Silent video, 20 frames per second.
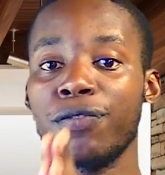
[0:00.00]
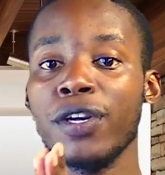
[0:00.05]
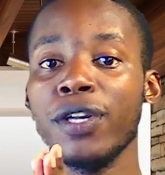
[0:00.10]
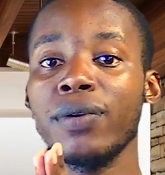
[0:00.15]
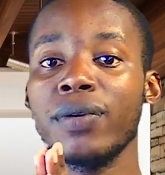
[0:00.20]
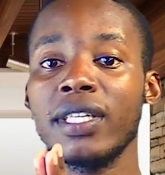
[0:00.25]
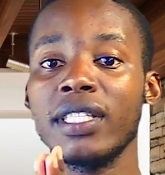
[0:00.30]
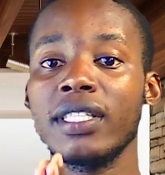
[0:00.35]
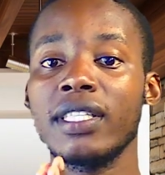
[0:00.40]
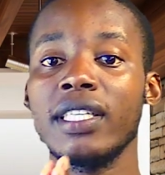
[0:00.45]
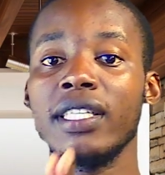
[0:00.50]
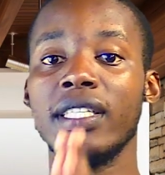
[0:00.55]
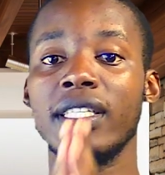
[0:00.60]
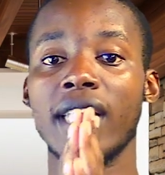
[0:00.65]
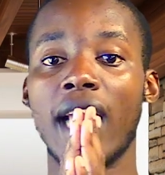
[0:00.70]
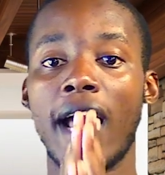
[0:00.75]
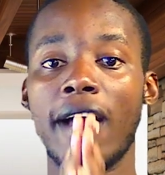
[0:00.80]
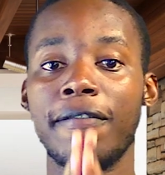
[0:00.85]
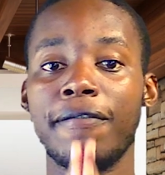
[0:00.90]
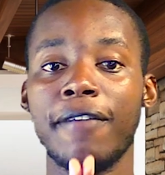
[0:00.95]

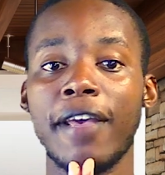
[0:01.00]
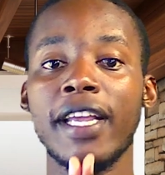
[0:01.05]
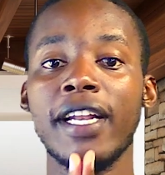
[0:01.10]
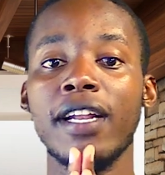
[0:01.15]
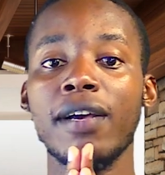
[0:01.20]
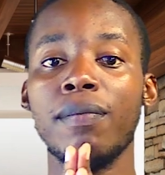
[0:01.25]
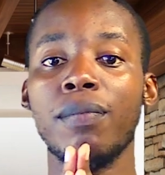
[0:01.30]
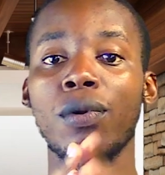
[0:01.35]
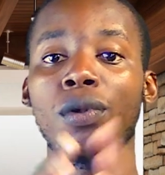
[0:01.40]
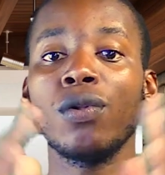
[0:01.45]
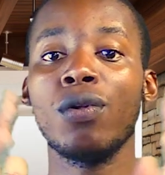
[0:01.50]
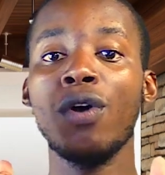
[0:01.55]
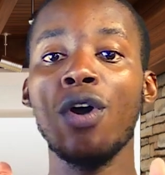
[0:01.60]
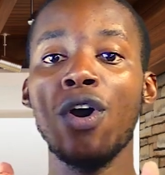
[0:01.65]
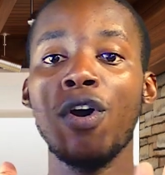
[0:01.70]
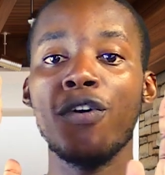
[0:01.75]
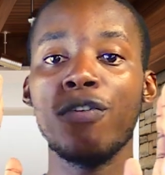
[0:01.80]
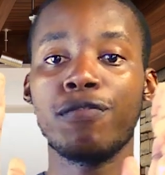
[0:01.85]
frequencies available